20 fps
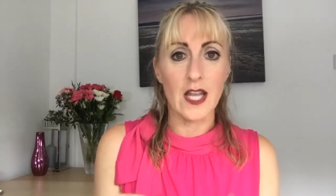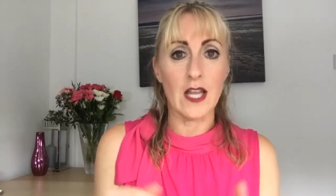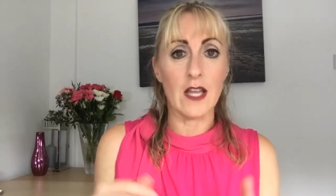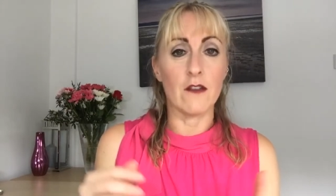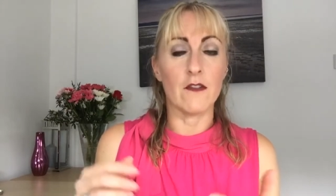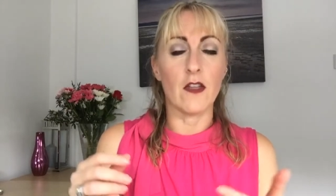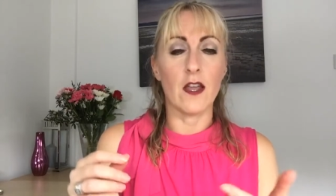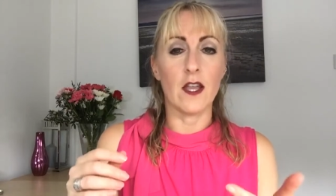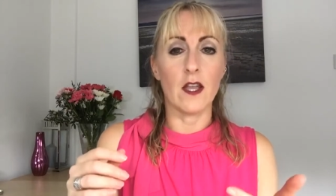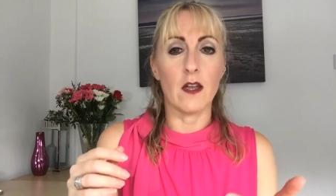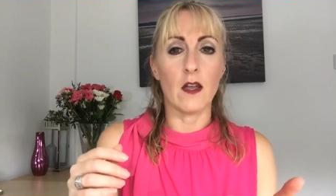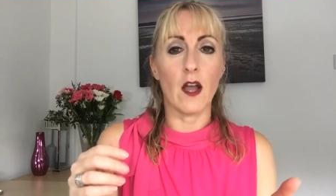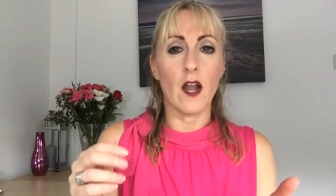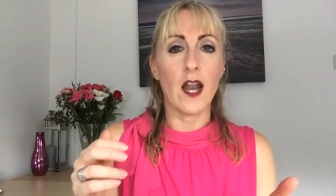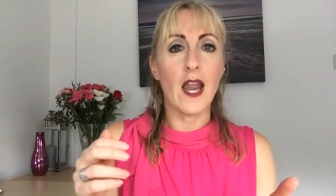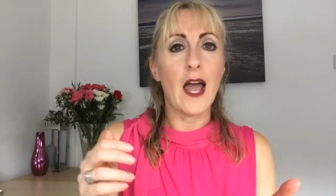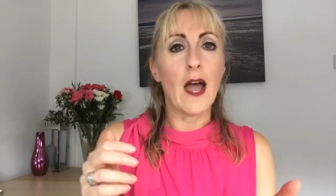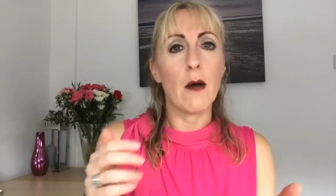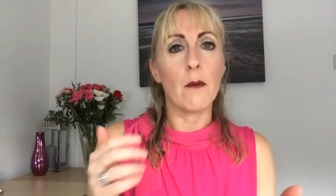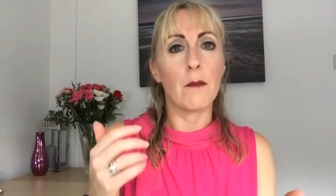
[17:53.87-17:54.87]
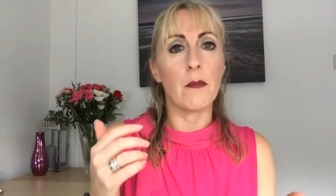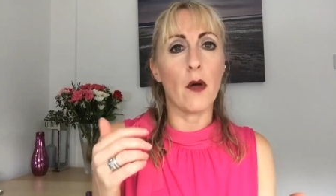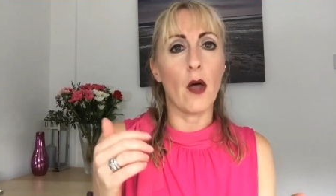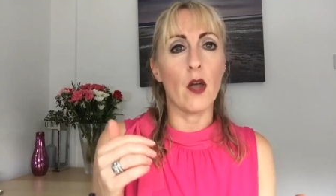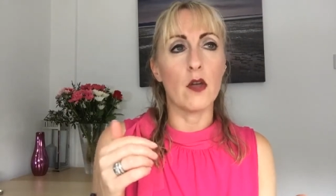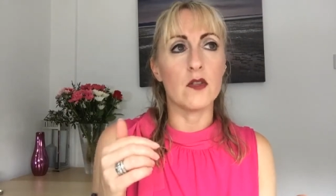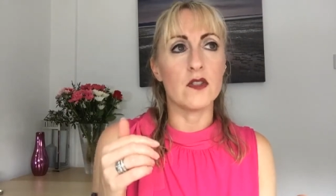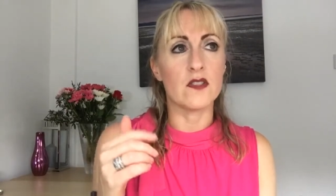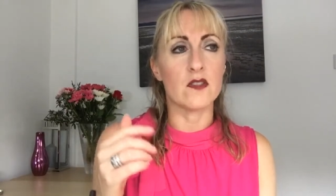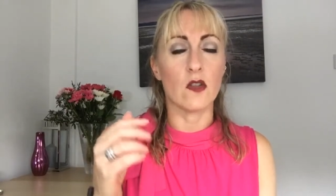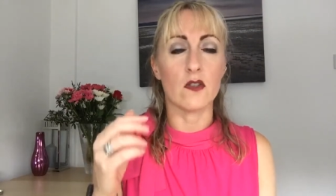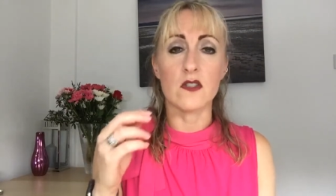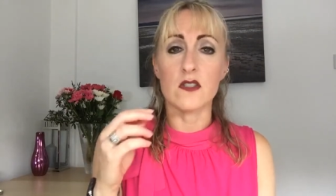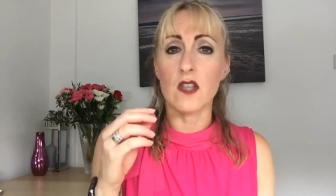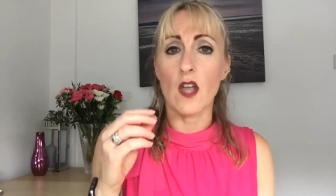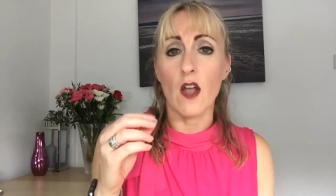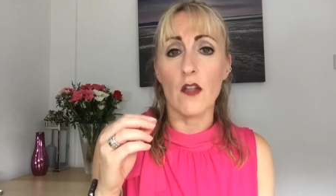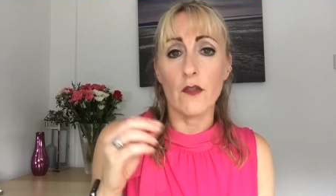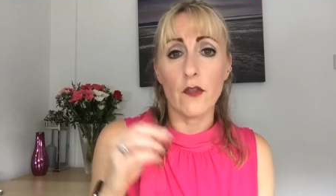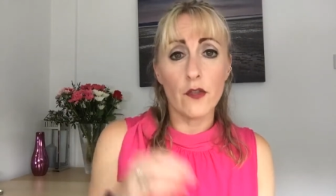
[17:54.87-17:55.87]
If they allow posts on
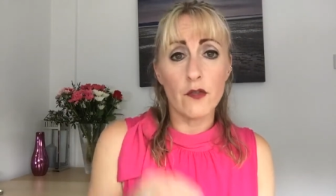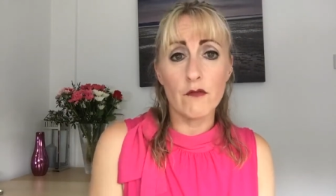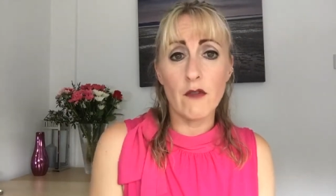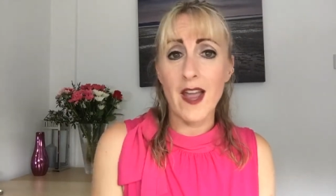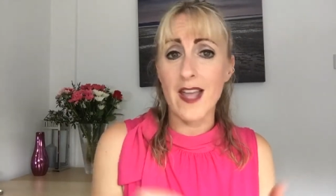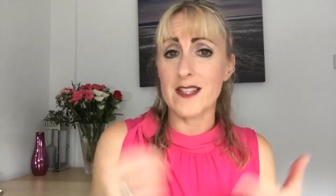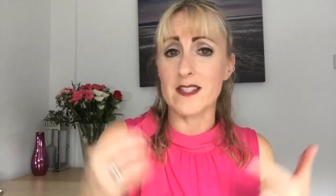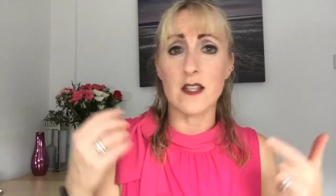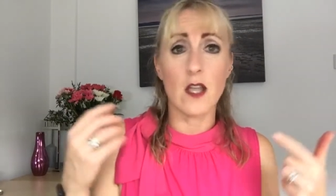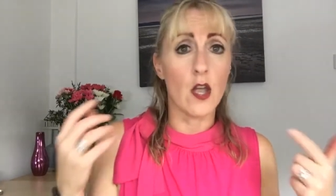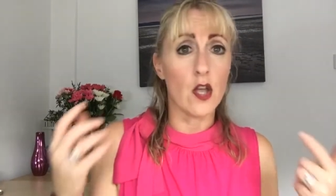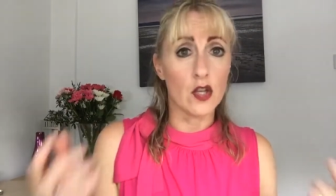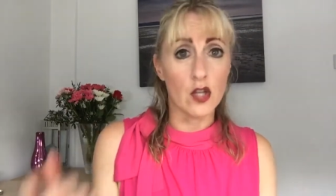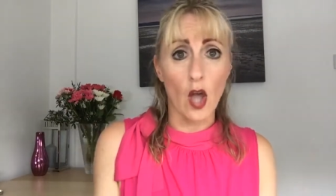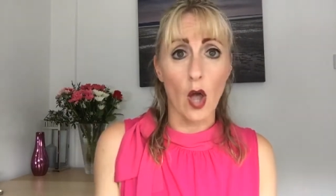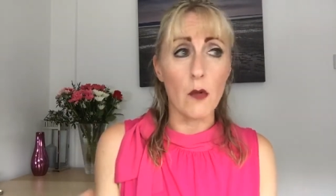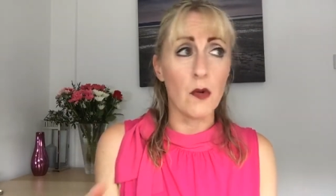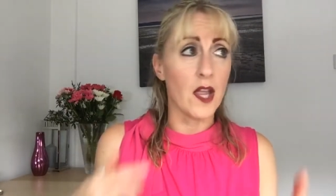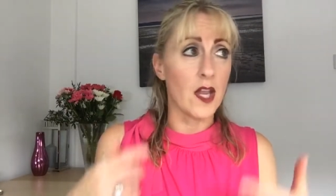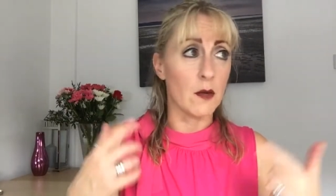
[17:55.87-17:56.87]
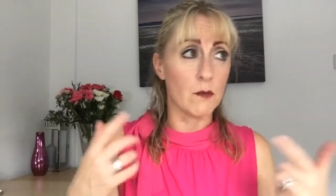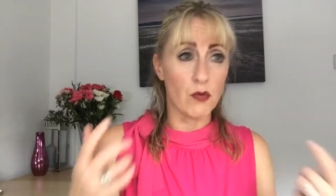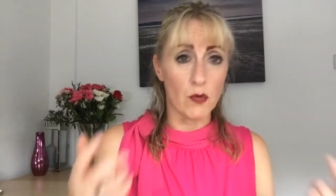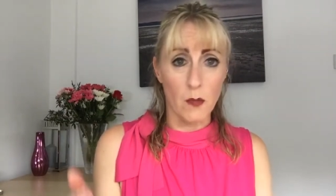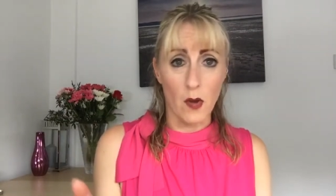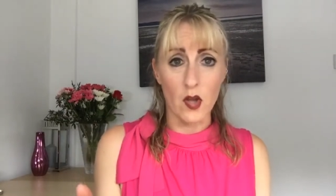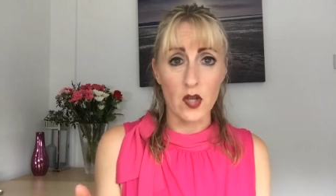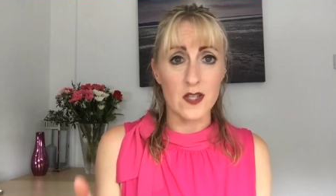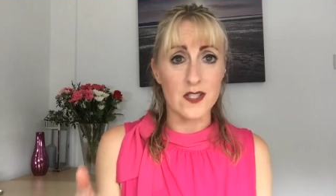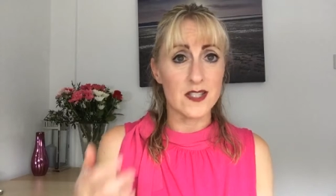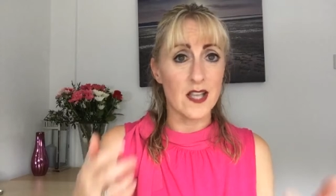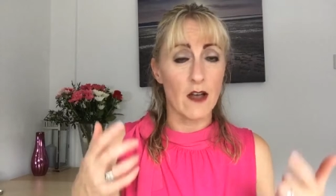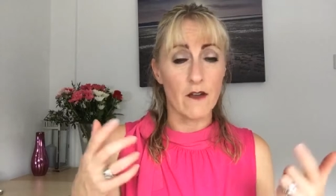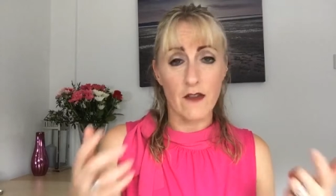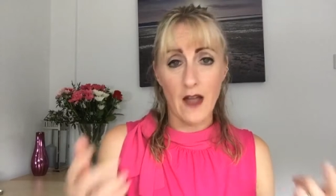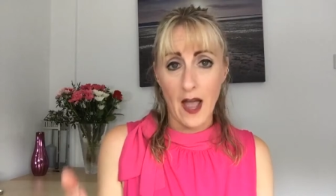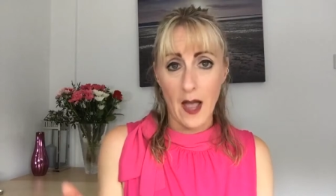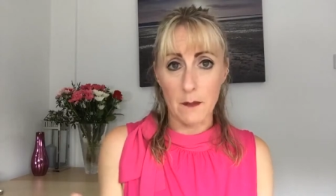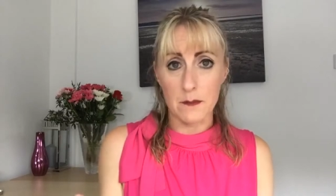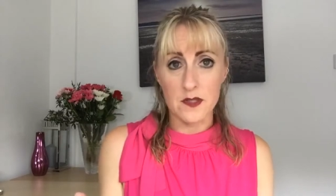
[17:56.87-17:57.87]
certain threads, go in, promote yourself,
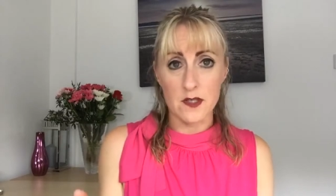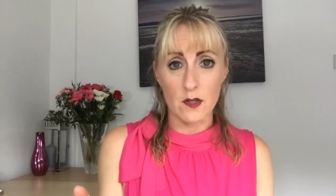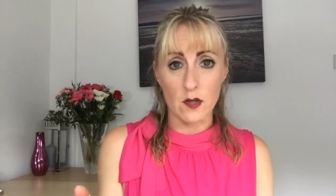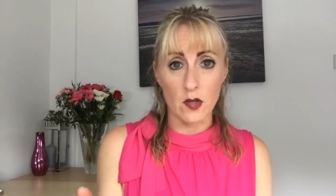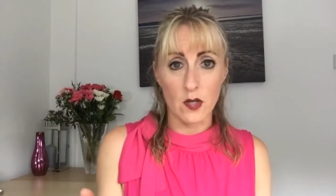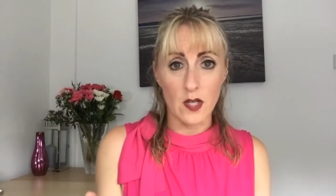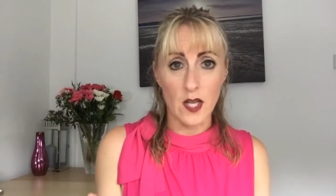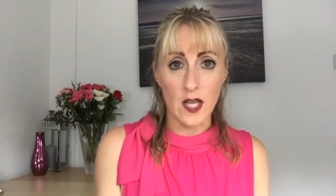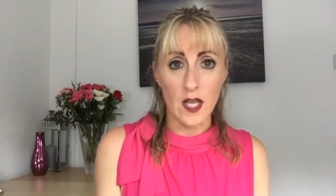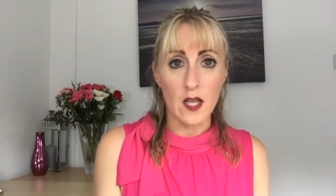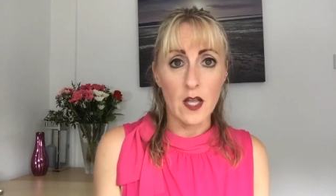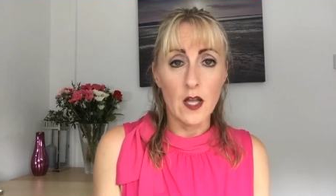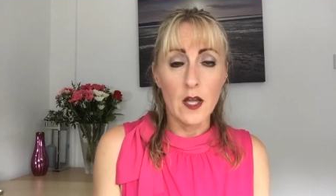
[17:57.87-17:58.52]
absolutely.